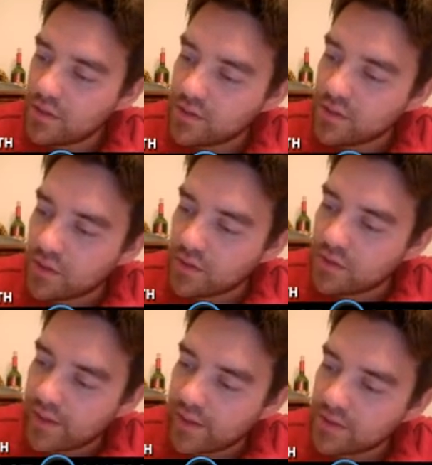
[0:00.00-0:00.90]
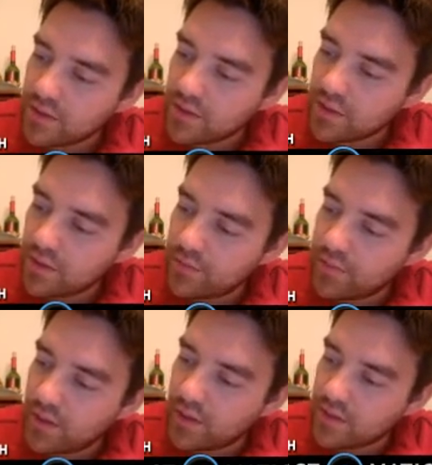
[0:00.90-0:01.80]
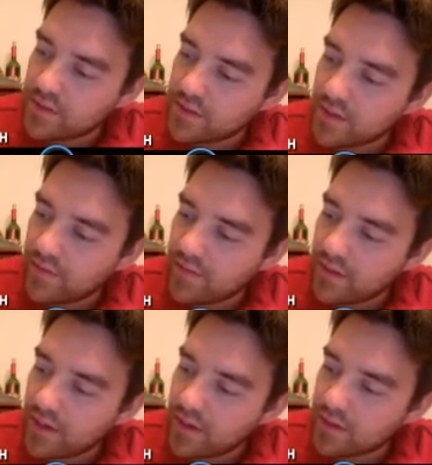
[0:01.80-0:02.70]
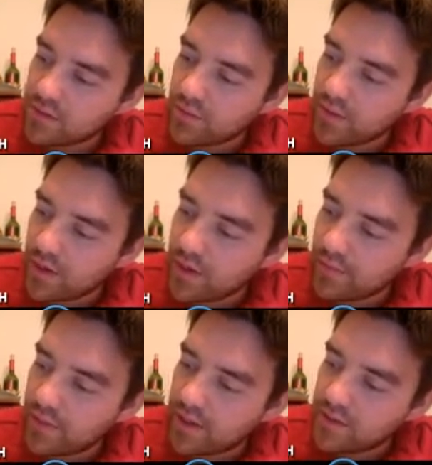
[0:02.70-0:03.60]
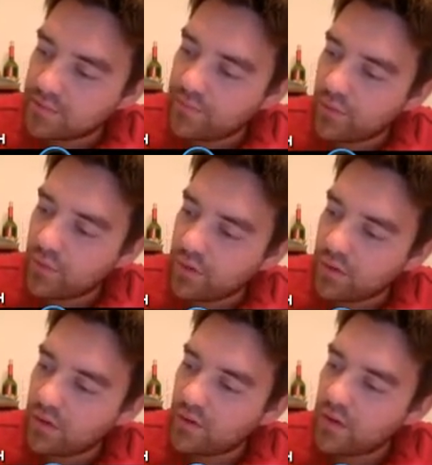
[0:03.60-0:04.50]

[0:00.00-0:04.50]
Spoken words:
So 2x cubed plus 7x squared minus 4